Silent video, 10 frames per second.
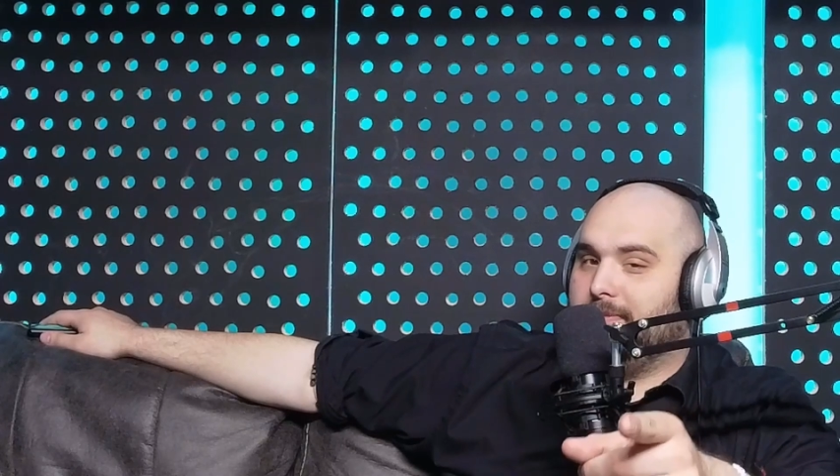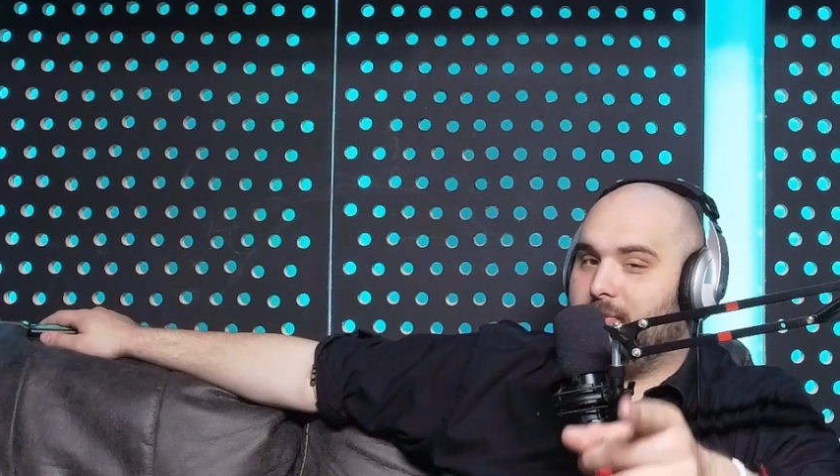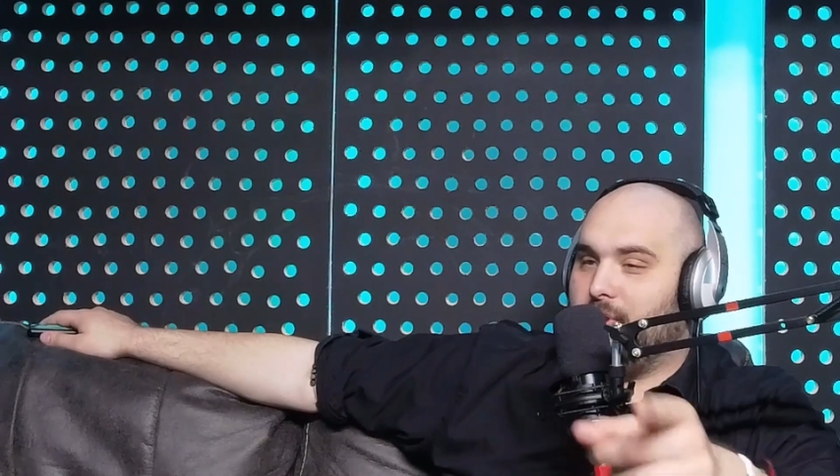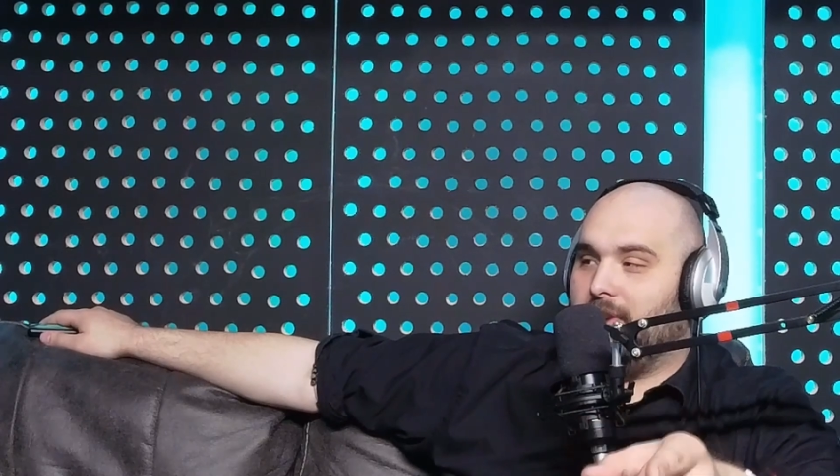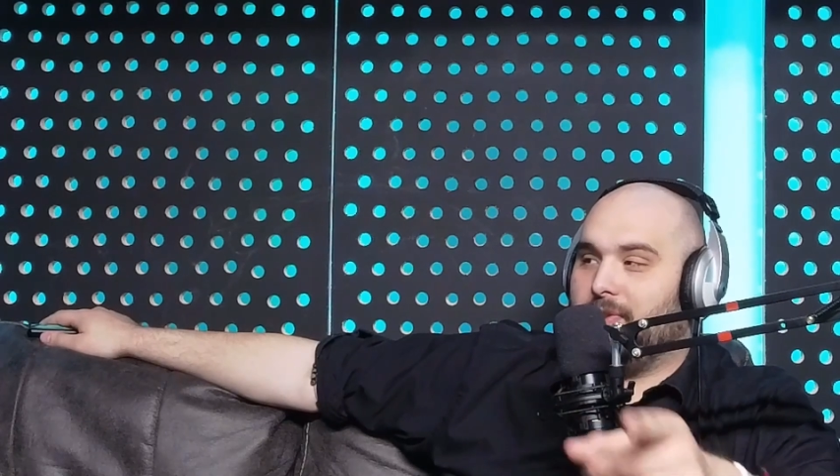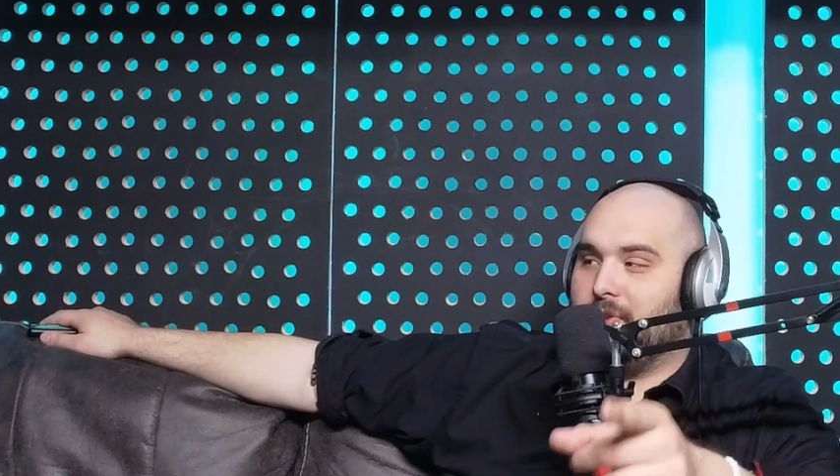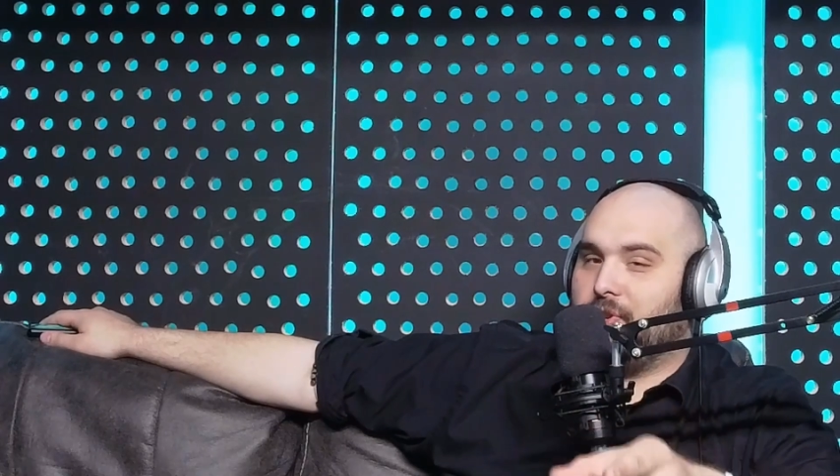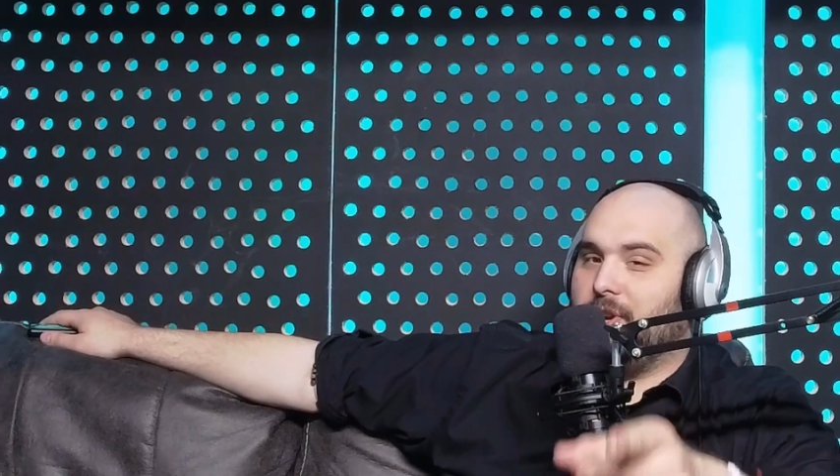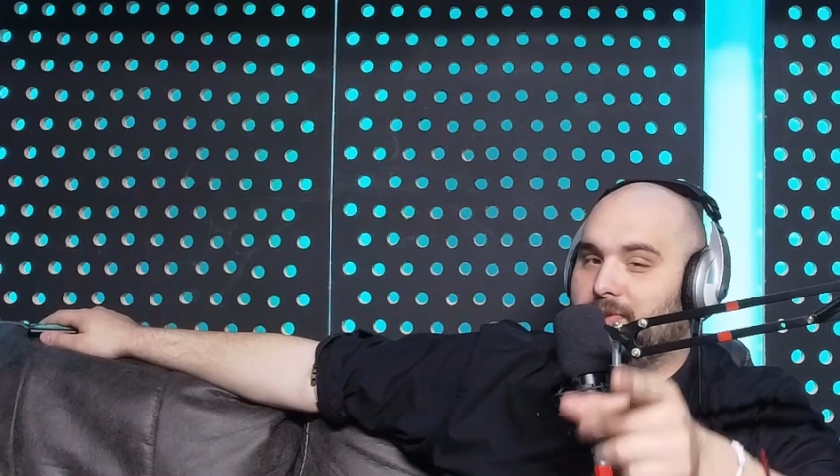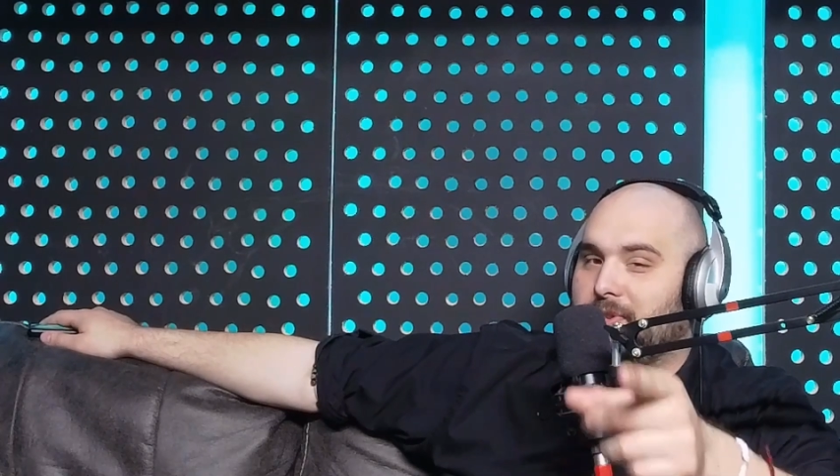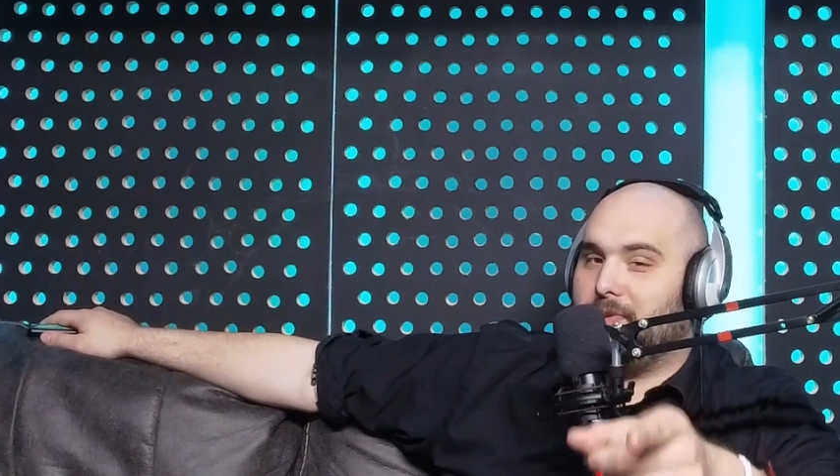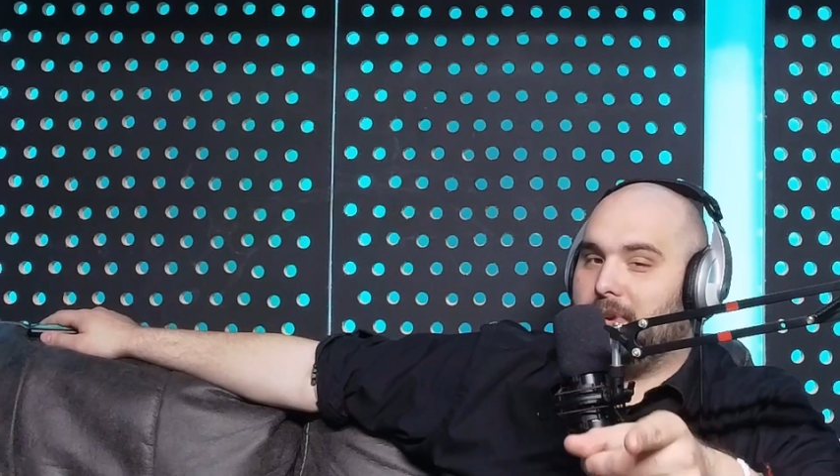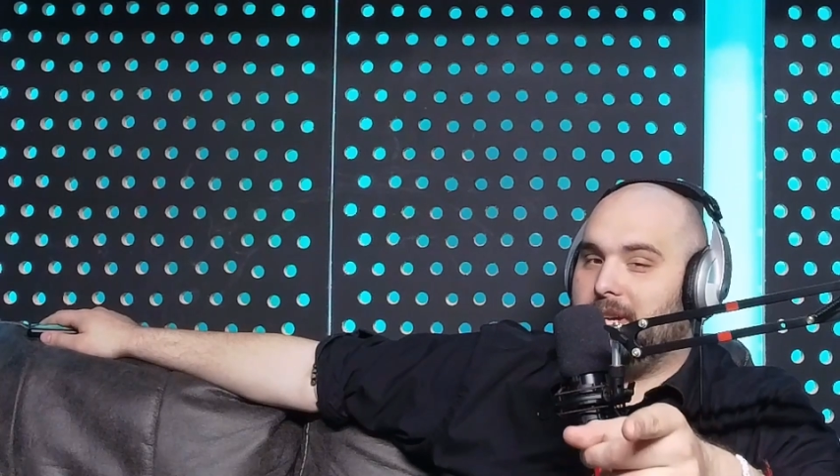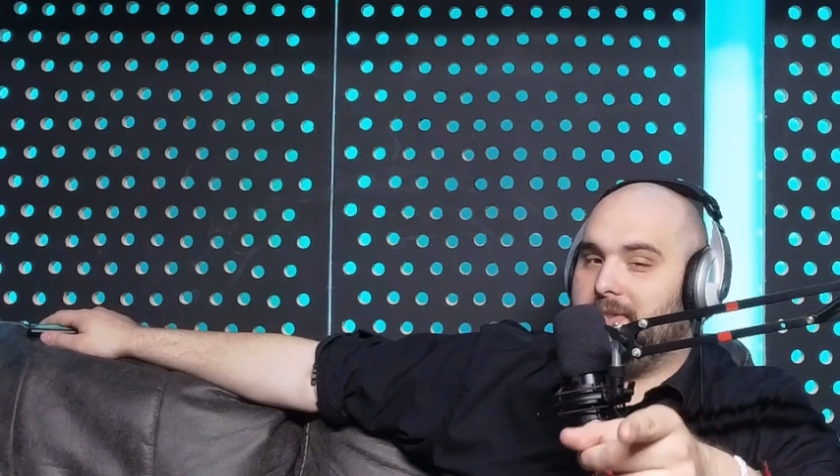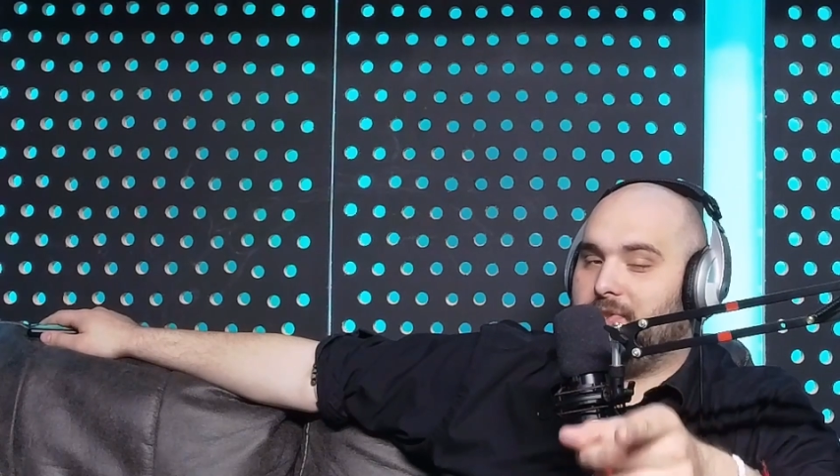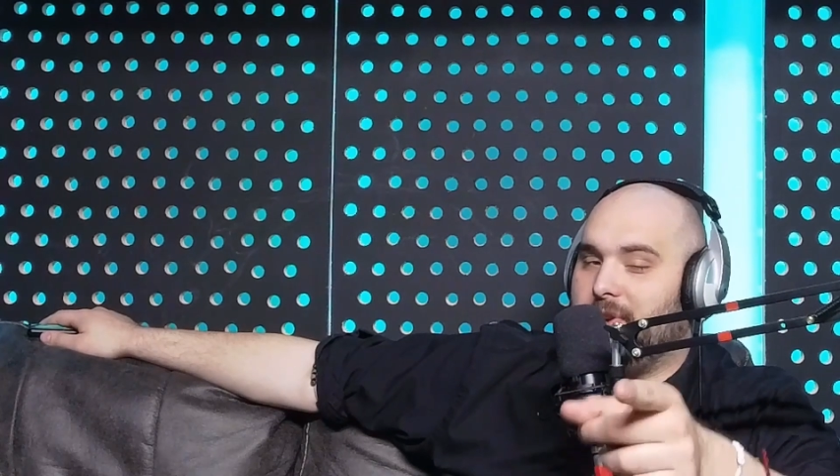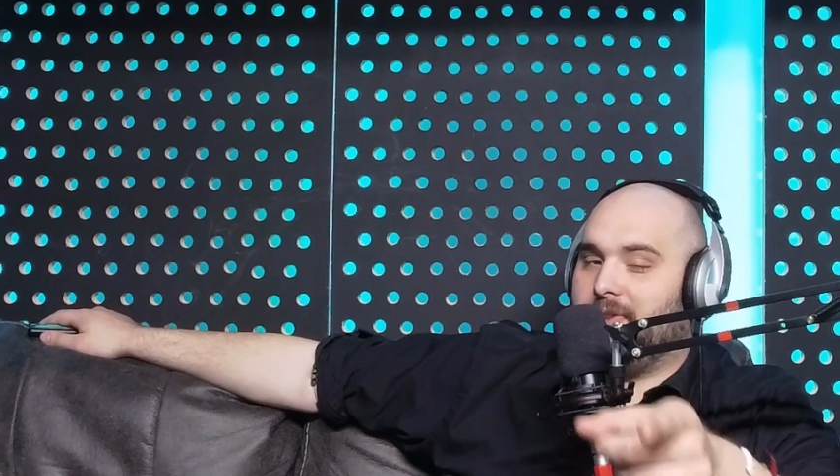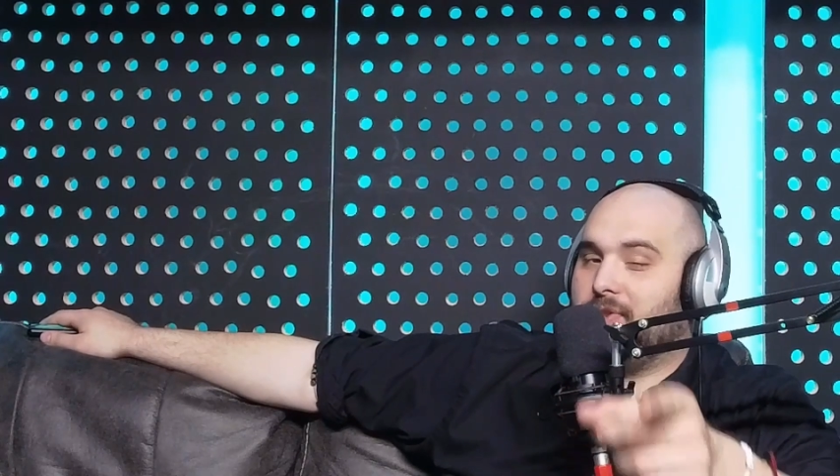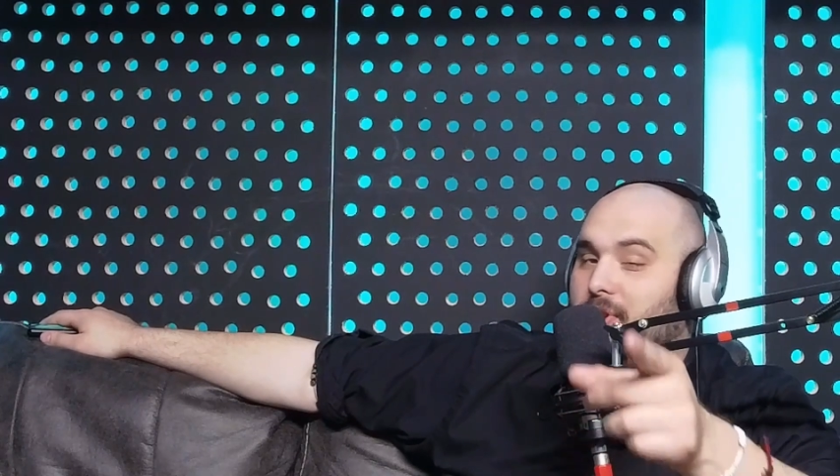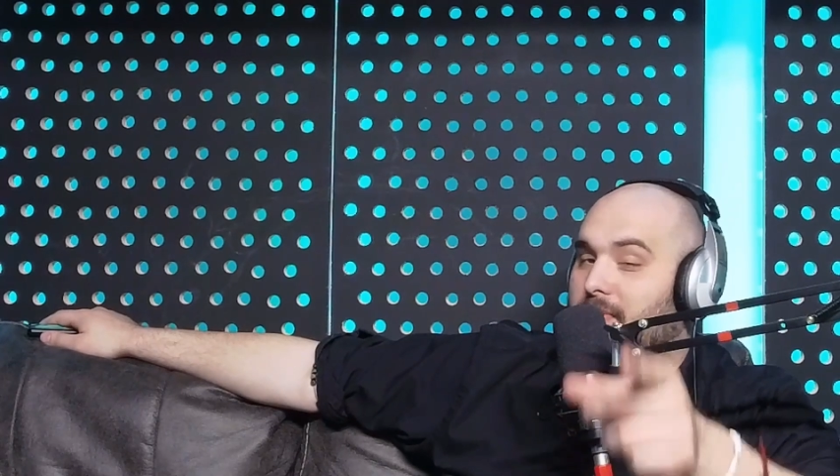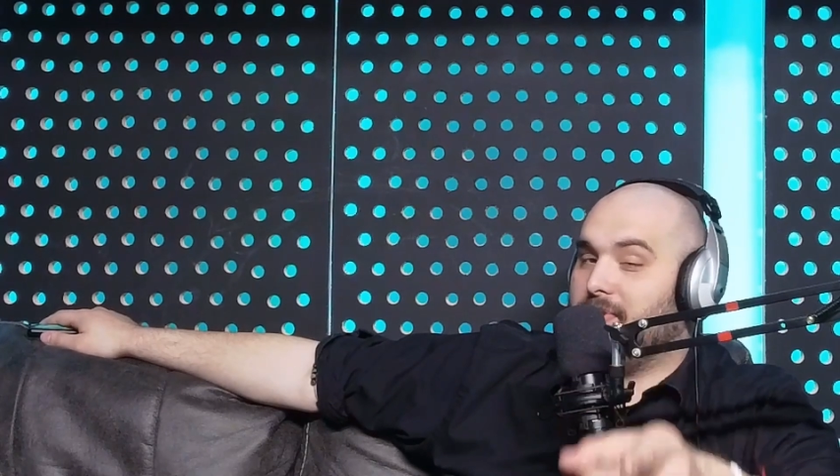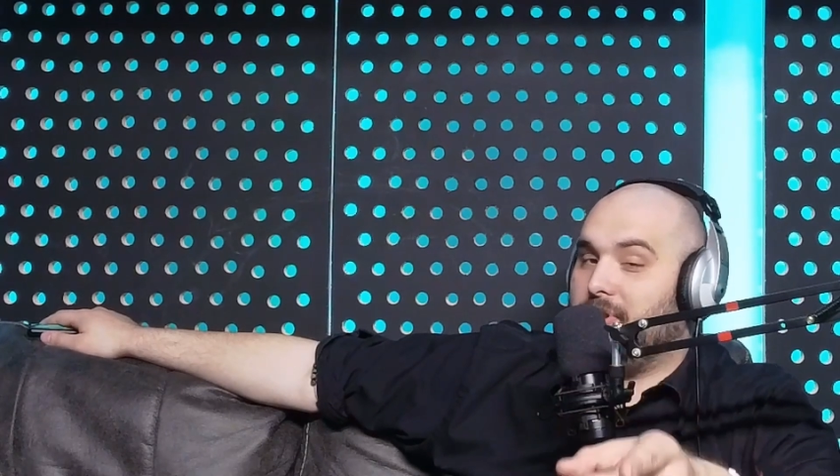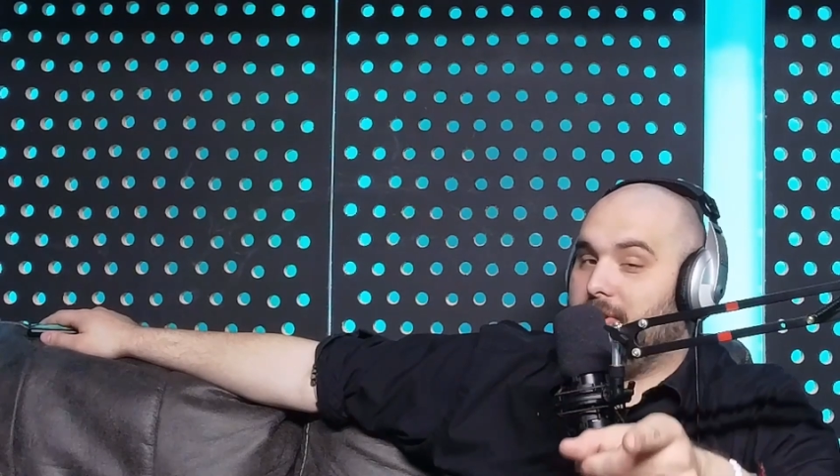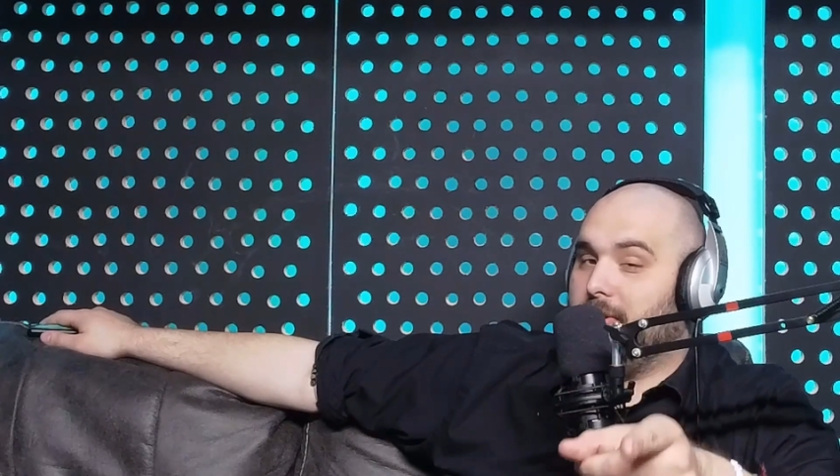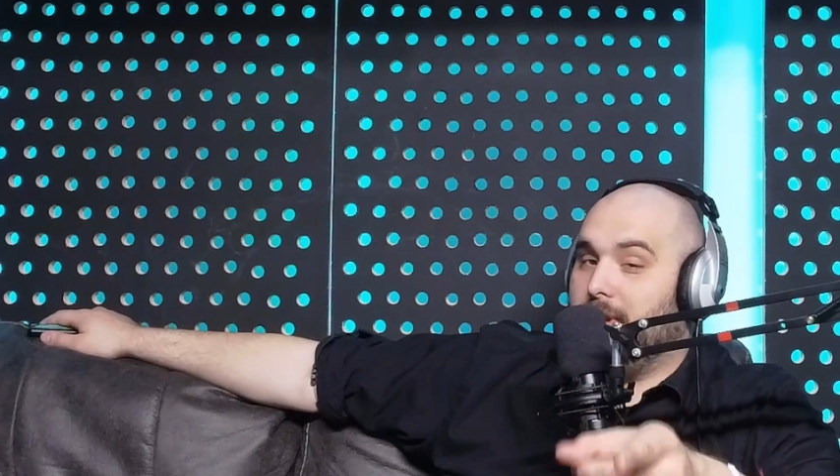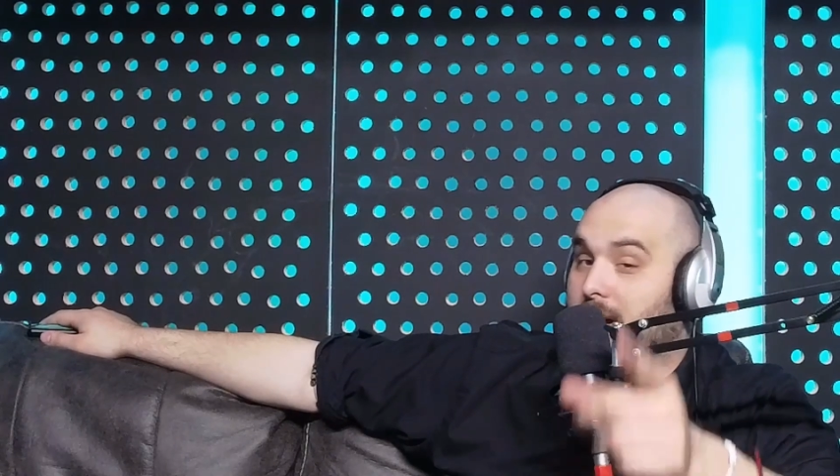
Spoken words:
Sharing the show is great. Sharing the show is good.